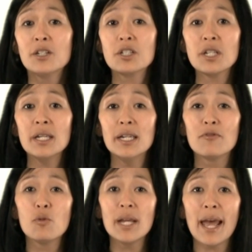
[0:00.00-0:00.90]
to see
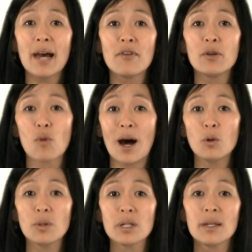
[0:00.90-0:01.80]
if we have a
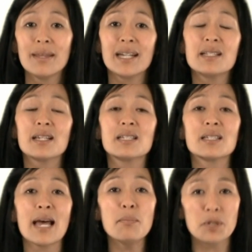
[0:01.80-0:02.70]
route that is
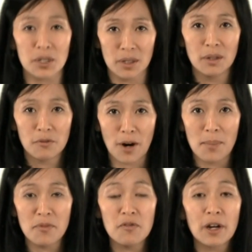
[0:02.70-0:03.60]
exempt
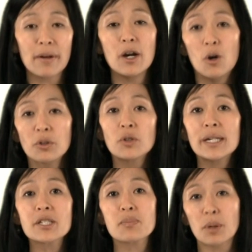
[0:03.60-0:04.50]
from the very
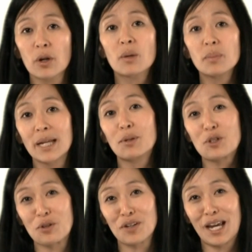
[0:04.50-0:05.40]
onerous PERM labor
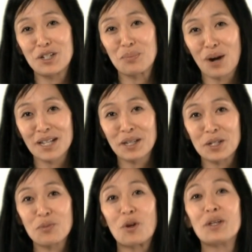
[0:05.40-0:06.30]
certification
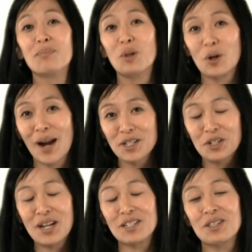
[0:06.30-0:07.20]
process where the employer has
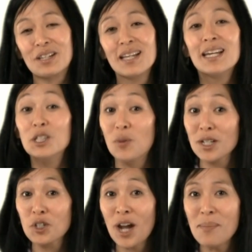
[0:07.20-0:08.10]
to test the
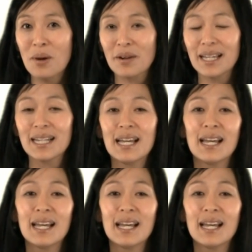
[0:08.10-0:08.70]
U.S. job market.